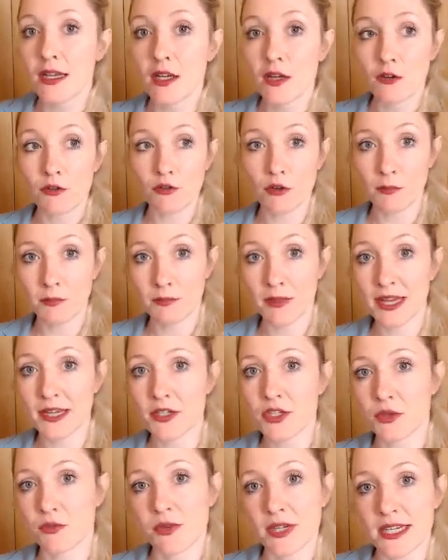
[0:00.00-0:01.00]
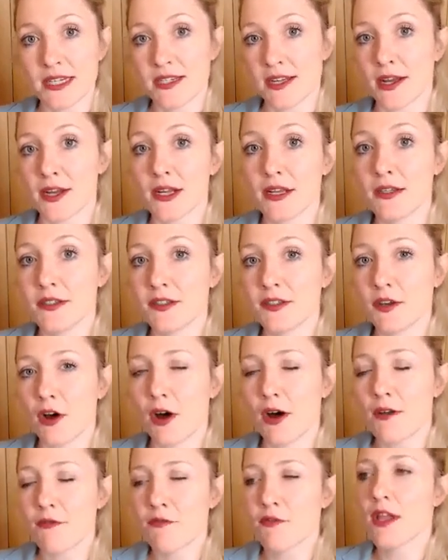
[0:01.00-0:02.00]
from major retailers,
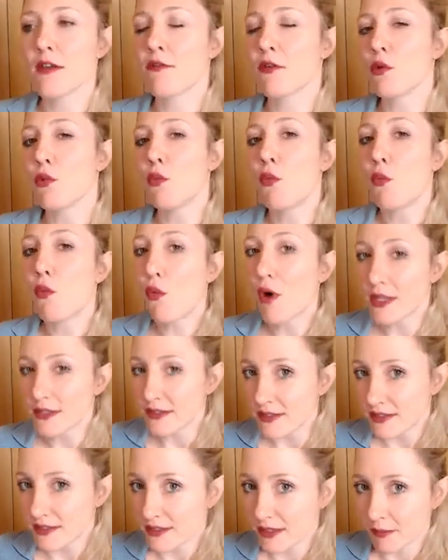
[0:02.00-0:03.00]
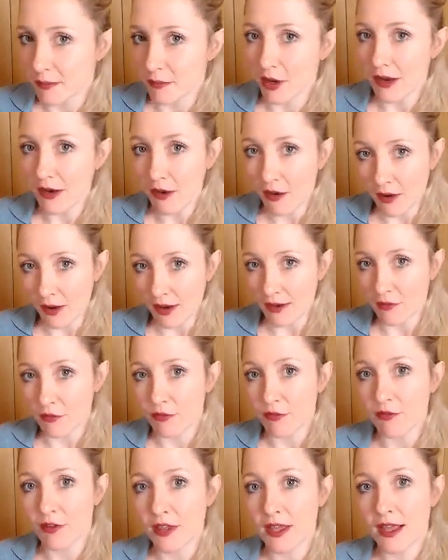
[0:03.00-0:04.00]
I've never once in my
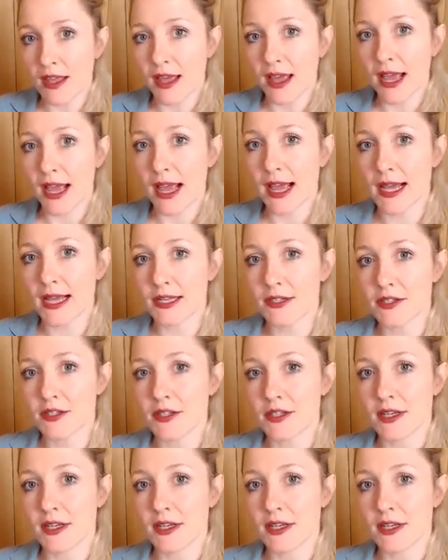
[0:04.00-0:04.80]
life had